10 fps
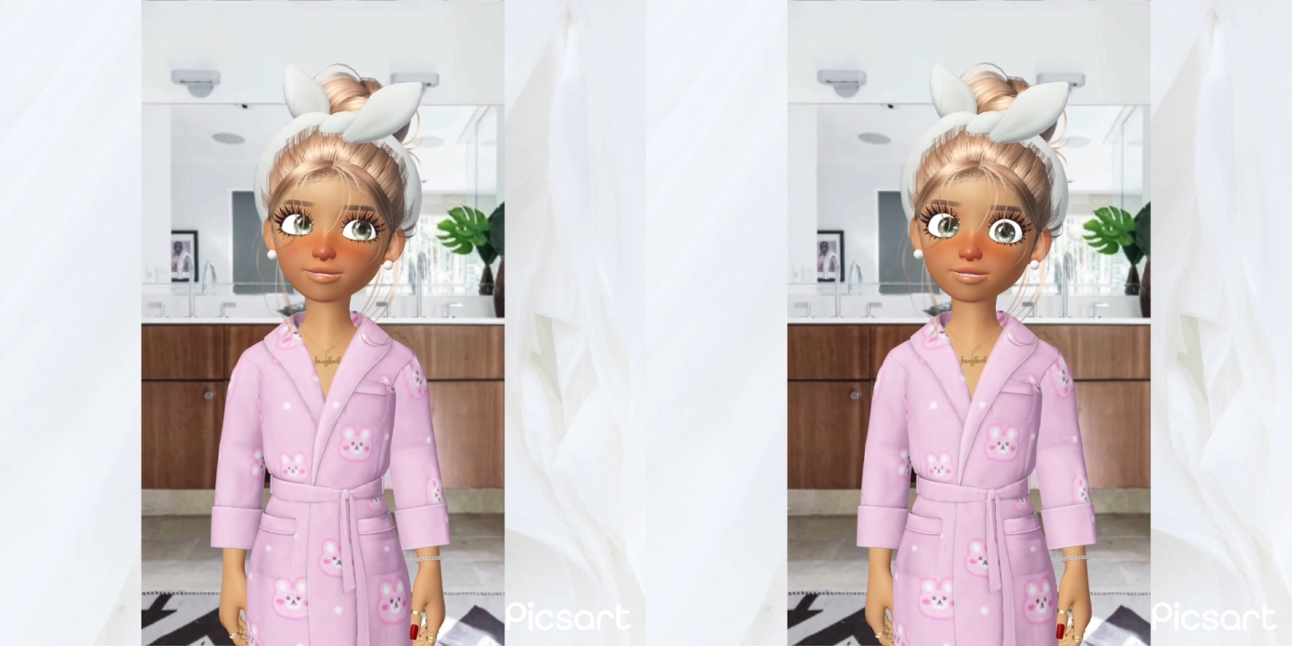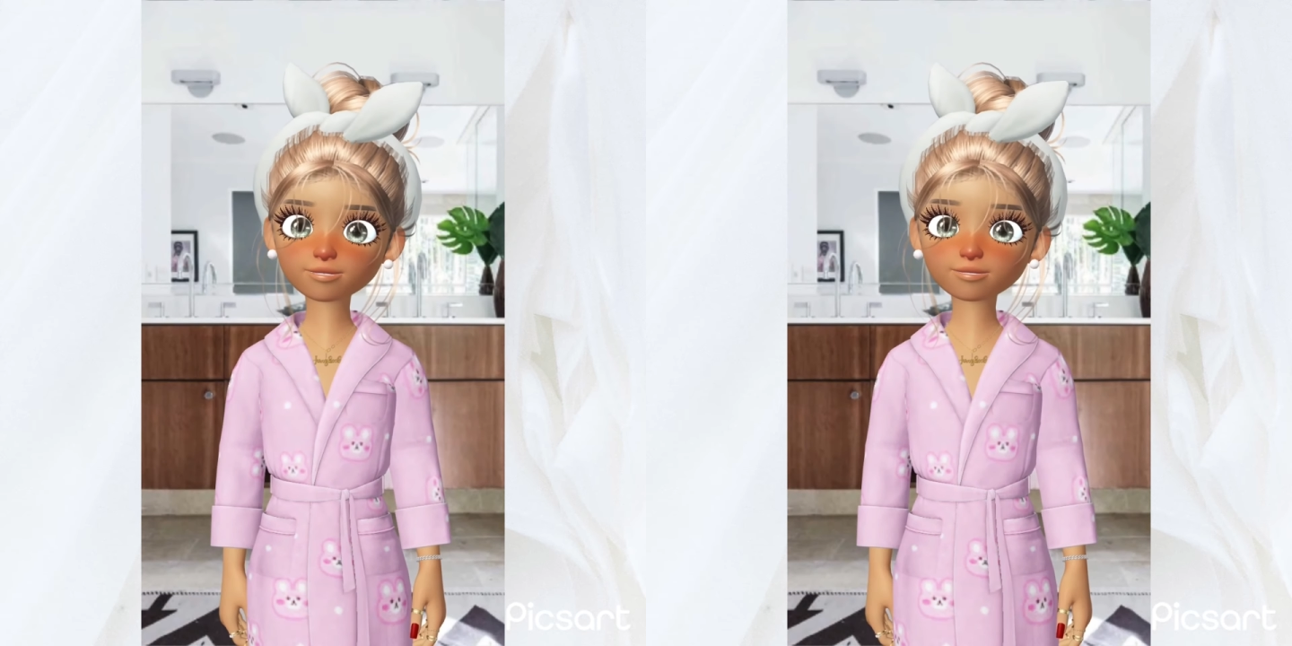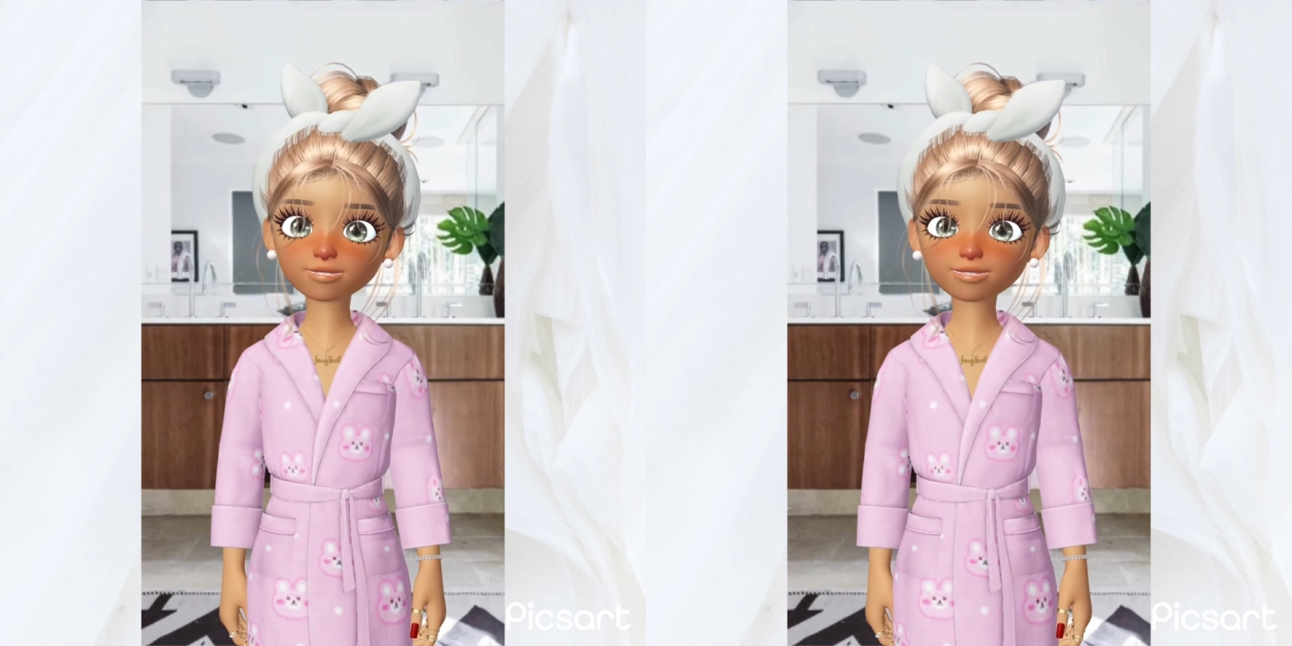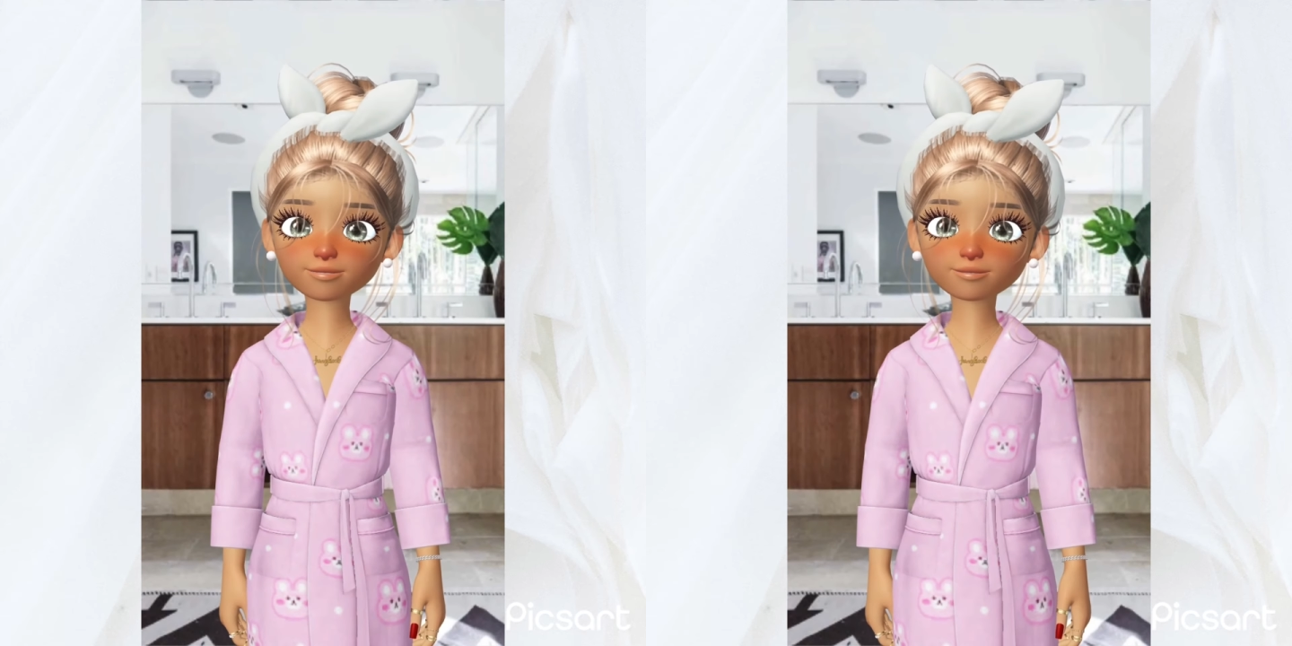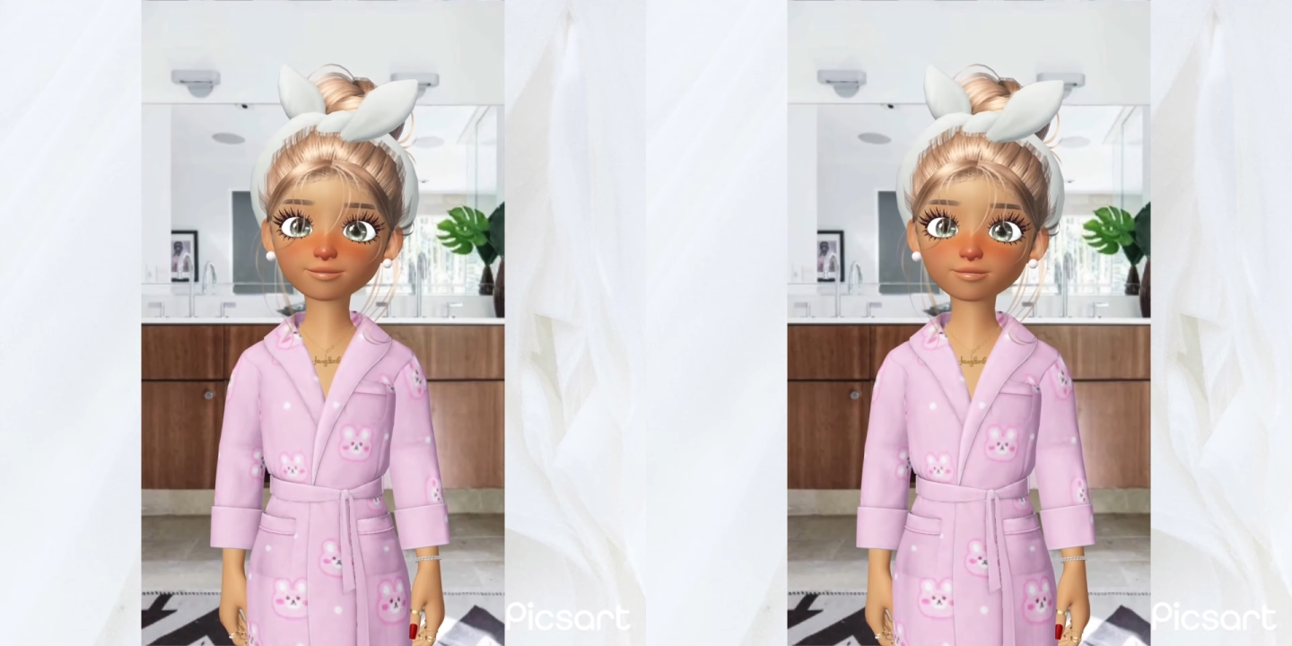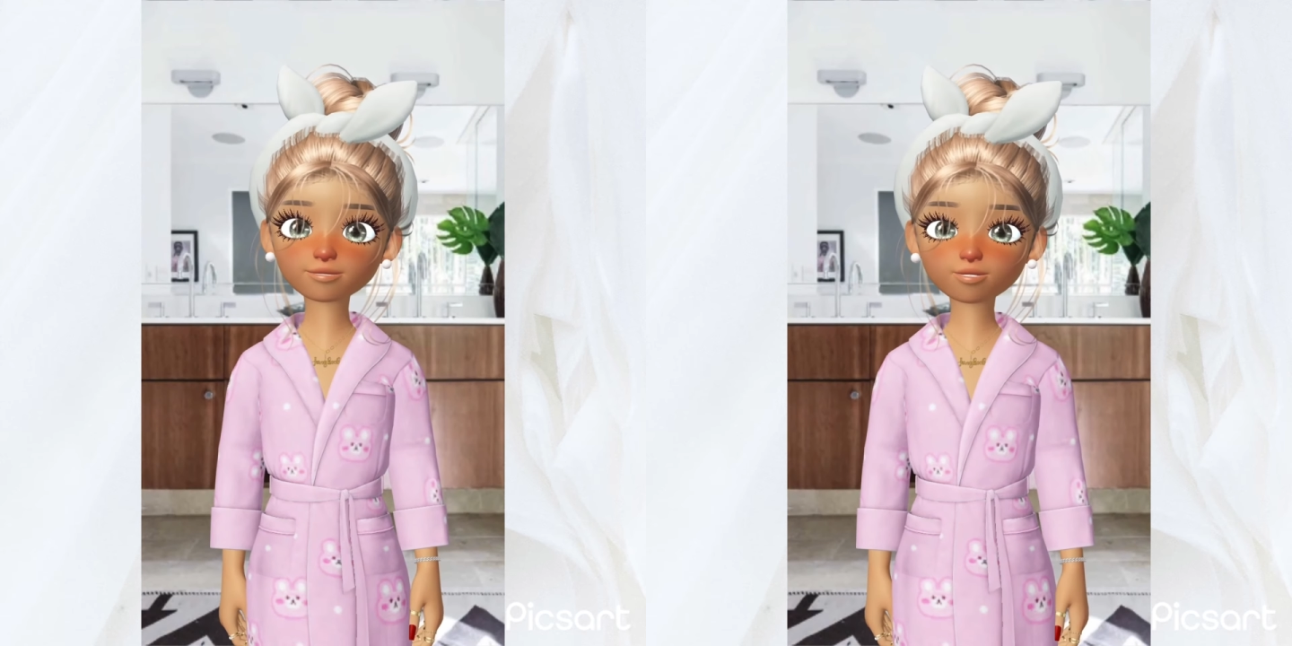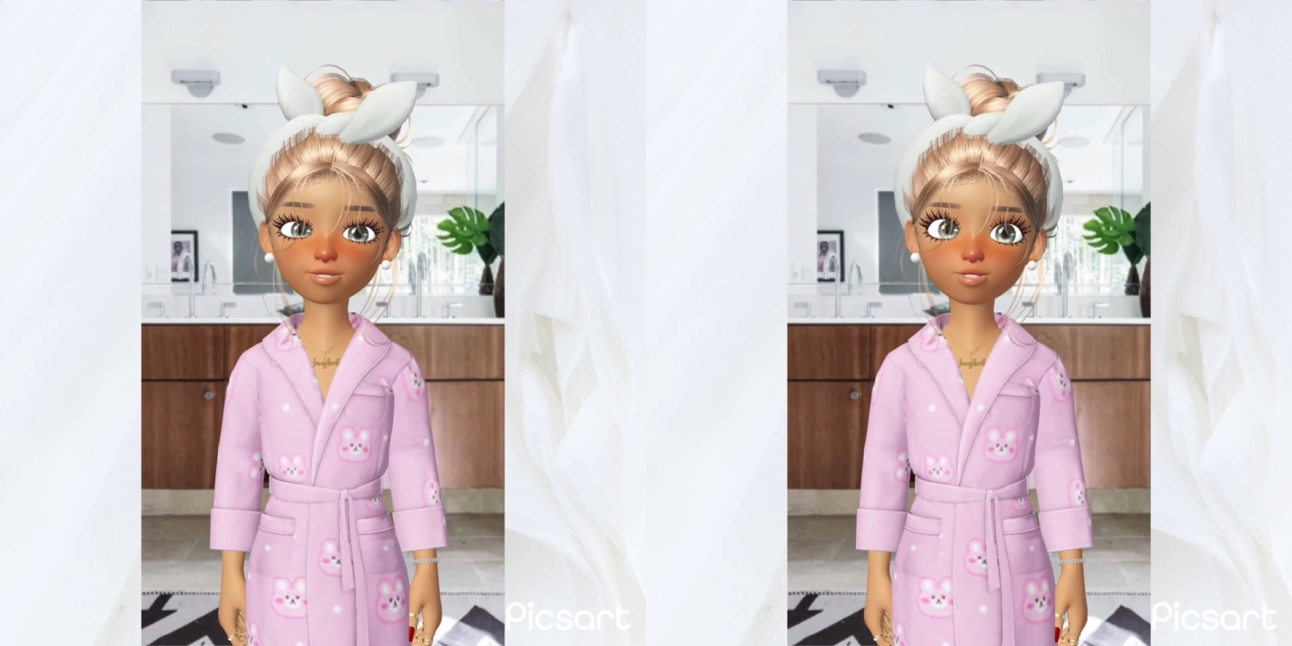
like nice